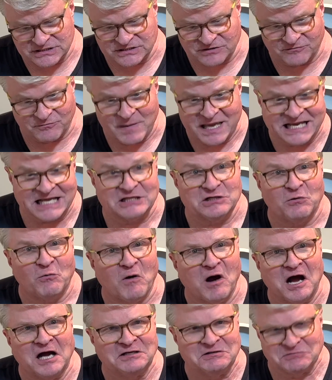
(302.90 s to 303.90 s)
of making the
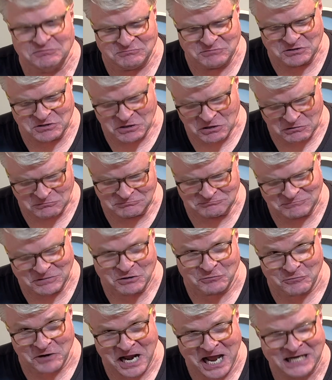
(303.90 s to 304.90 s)
wand,
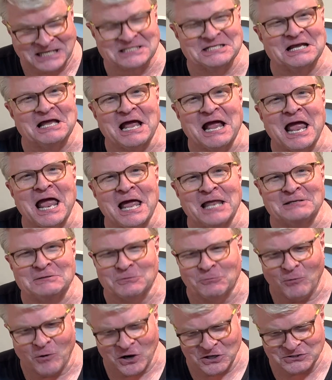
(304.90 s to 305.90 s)
erect and
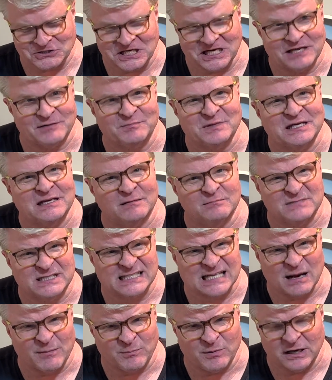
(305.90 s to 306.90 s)
washing it become
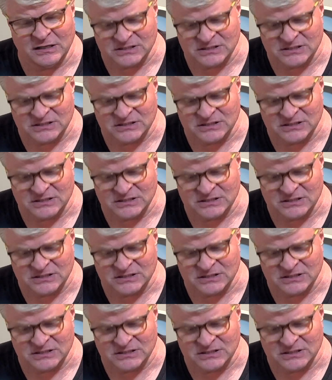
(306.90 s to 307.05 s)
separate.